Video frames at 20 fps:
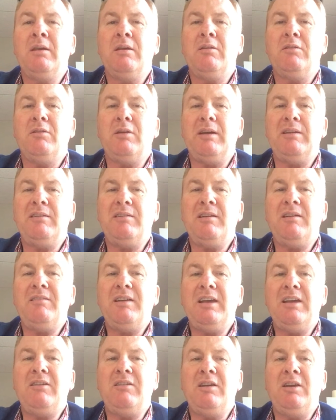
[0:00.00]
So as I
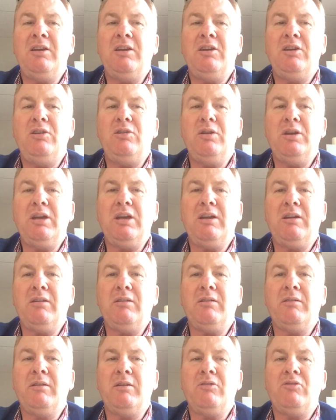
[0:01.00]
said, you
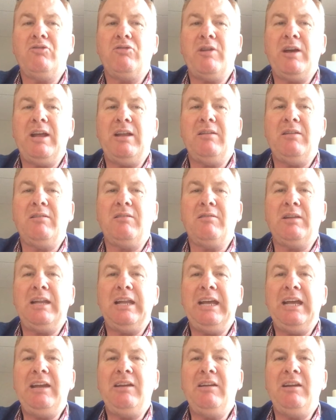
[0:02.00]
can
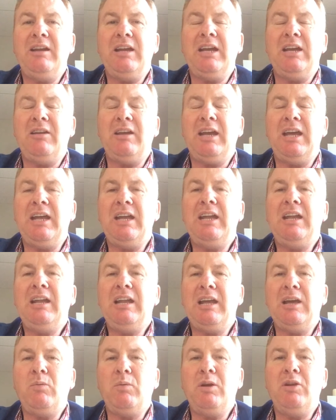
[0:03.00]
translate it into any
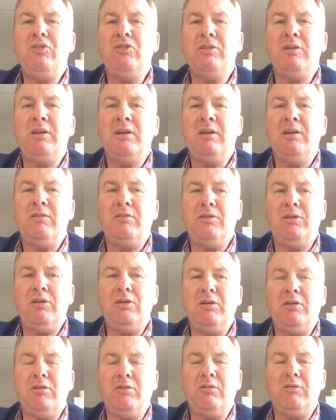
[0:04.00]
language. So
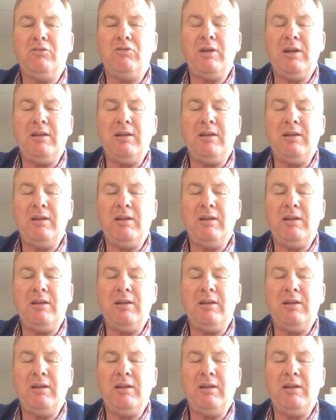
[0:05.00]
you can